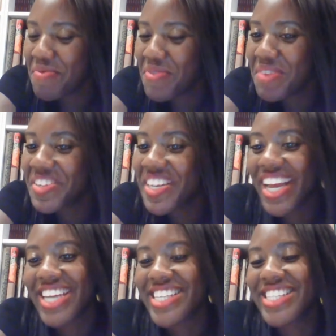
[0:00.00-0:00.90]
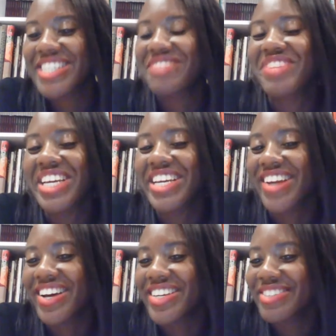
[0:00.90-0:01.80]
Perfect ain't easy TV.
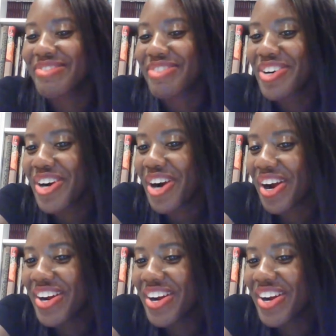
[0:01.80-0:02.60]
Yes, real